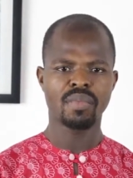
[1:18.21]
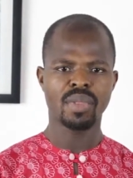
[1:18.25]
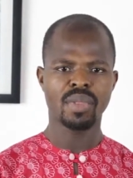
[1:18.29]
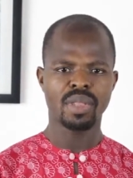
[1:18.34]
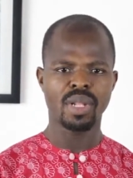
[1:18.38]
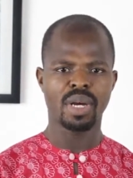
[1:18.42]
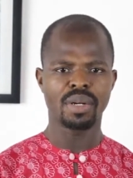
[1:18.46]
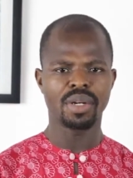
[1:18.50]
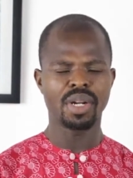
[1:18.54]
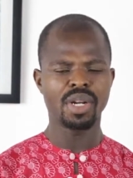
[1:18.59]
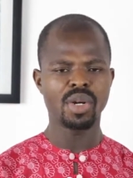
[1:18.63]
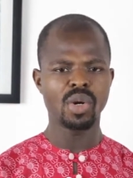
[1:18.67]

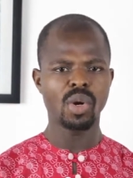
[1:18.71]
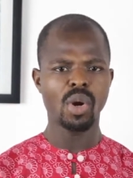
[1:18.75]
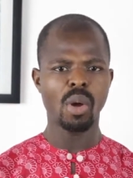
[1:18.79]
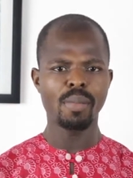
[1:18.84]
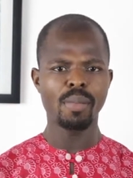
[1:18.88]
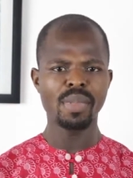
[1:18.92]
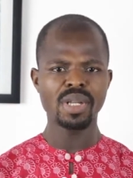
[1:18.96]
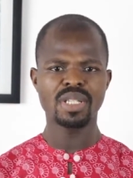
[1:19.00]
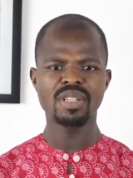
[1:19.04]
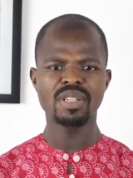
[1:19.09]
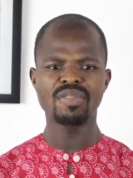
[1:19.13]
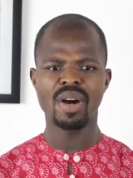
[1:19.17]
Now, the
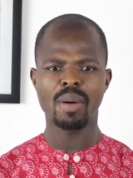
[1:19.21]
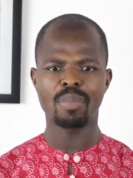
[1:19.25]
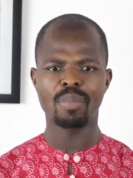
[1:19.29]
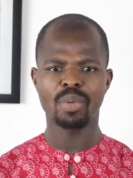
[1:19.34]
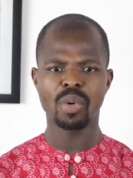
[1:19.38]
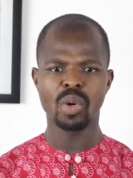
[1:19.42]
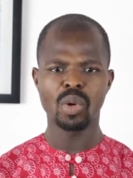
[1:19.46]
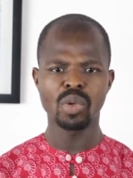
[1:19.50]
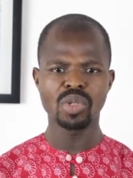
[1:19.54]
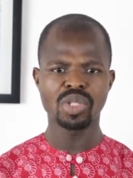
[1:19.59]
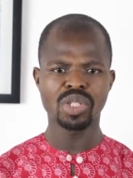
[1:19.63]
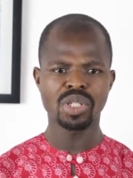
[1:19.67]
normative
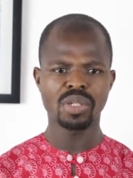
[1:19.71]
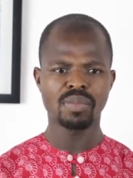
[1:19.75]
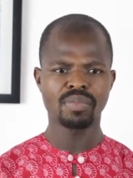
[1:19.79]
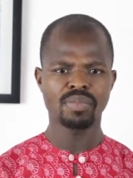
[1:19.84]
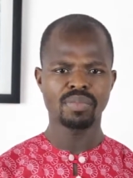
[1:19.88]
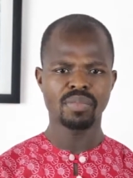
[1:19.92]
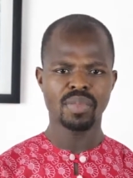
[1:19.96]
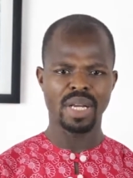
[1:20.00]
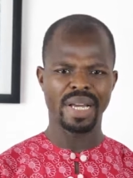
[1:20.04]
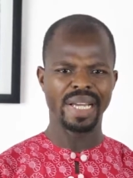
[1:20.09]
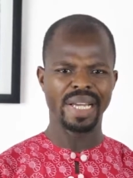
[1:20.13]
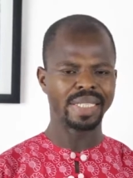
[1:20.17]
approach
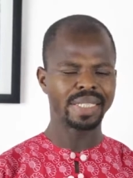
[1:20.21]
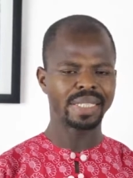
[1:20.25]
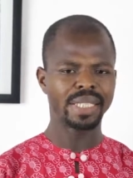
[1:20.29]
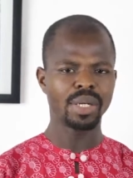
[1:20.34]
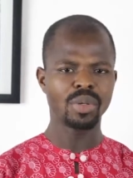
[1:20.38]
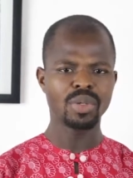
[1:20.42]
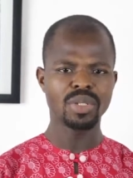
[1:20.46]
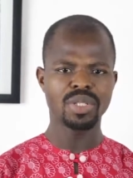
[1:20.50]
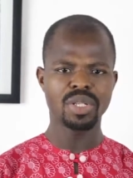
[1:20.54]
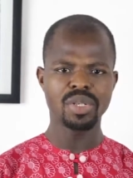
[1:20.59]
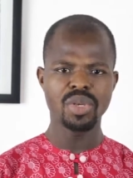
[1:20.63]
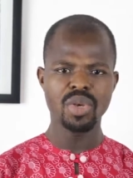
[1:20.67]

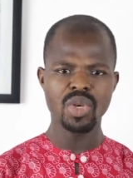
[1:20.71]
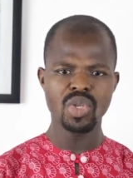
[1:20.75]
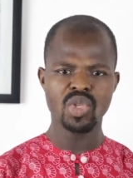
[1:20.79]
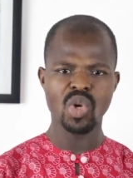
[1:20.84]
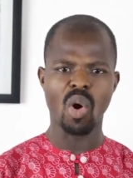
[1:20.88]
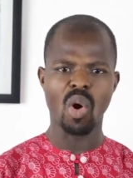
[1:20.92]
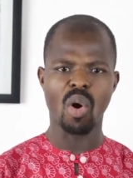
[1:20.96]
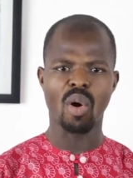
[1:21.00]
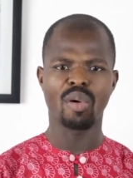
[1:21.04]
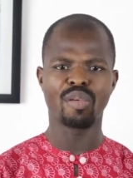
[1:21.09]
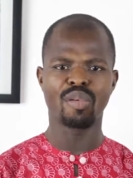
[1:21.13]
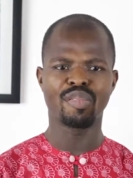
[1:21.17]
entails the use
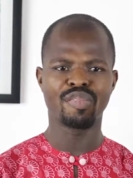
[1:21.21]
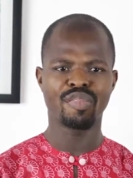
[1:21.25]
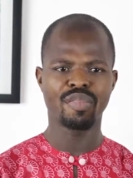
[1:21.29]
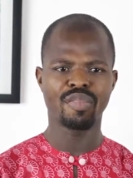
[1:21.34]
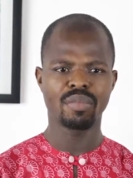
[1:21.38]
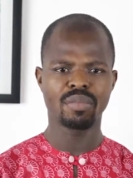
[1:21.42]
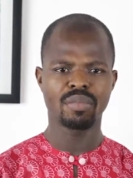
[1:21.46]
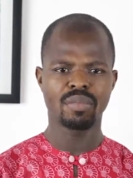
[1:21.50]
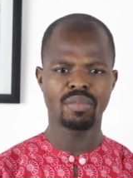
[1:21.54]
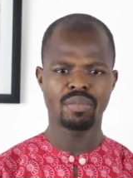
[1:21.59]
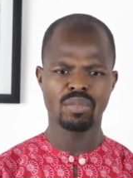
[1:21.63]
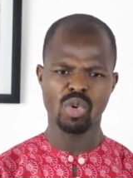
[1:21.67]
of
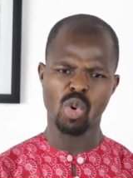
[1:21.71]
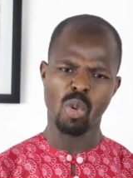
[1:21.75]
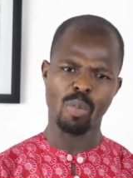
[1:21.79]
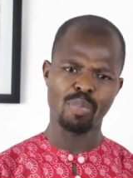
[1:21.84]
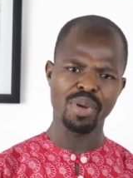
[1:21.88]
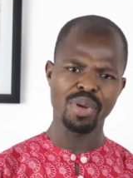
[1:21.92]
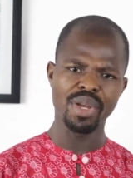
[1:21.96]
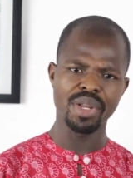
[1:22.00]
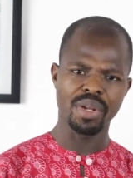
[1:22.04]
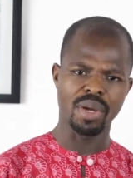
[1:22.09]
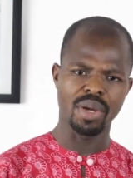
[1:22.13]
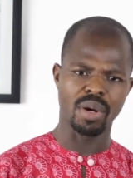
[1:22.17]

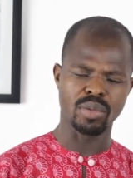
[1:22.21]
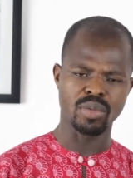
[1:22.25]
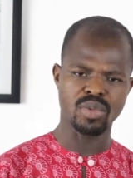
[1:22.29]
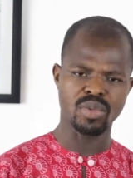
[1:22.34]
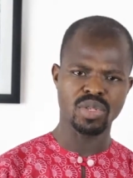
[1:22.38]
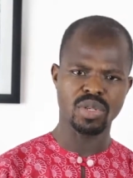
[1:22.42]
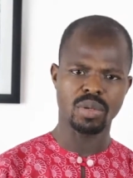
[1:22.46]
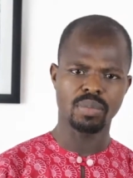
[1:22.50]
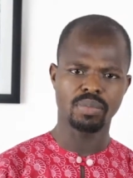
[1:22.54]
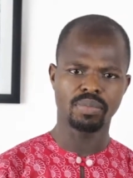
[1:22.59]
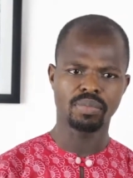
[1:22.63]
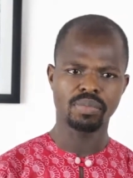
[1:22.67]

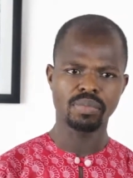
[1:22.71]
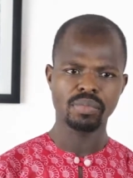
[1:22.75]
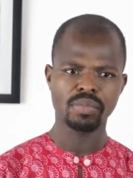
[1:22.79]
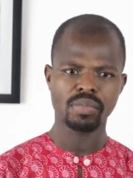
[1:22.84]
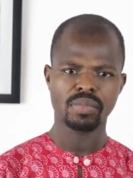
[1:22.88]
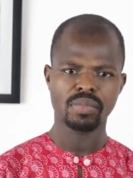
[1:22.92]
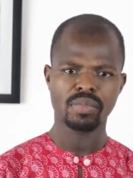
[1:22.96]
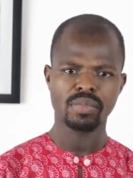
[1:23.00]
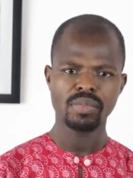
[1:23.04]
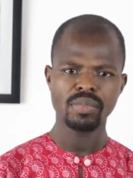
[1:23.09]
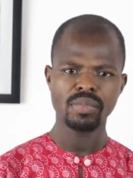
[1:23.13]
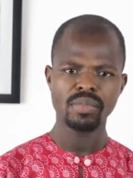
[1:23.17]
opinions.
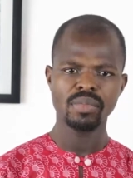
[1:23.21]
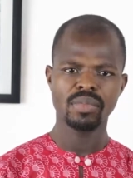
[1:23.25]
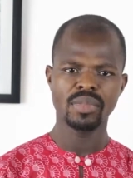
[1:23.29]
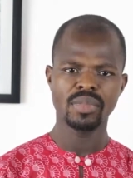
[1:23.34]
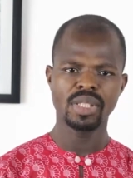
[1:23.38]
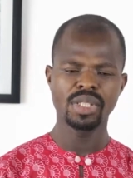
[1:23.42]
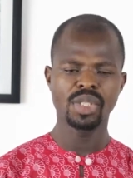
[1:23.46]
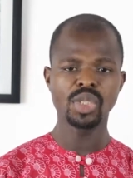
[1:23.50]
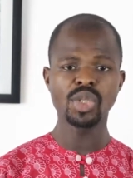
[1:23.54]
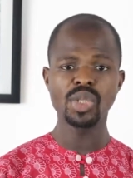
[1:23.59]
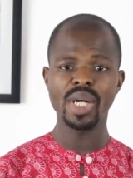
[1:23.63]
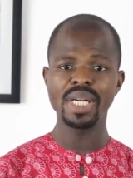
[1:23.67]

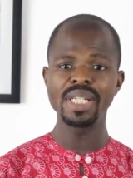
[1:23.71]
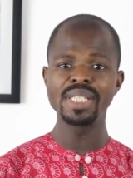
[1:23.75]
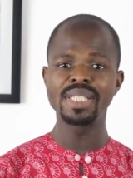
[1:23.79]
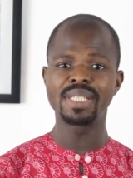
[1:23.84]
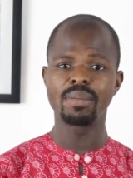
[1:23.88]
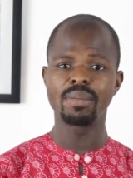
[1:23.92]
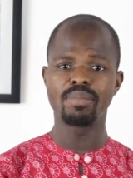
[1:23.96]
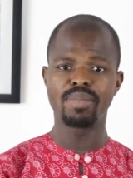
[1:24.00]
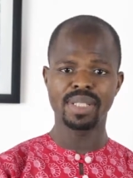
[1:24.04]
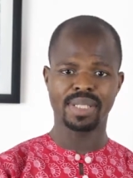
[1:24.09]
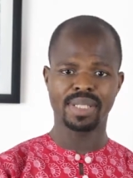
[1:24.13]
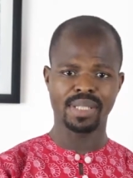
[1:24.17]
It's usually
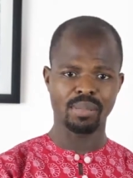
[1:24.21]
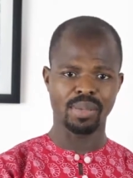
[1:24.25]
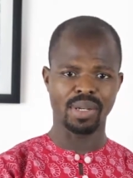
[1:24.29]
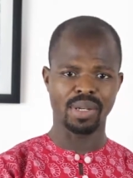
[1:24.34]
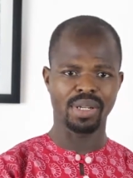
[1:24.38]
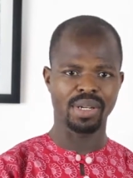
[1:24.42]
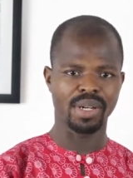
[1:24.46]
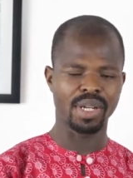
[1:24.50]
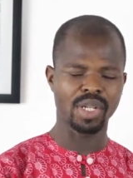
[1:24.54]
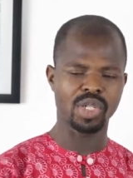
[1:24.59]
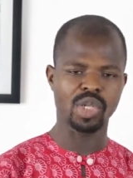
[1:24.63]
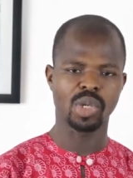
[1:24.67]
debatable
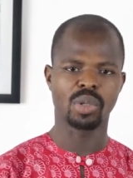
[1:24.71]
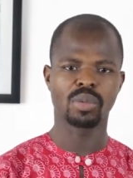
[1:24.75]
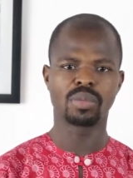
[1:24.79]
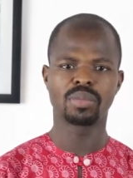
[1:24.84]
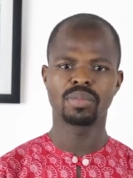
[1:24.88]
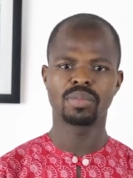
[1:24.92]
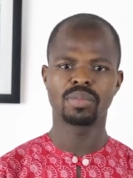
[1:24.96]
in nature,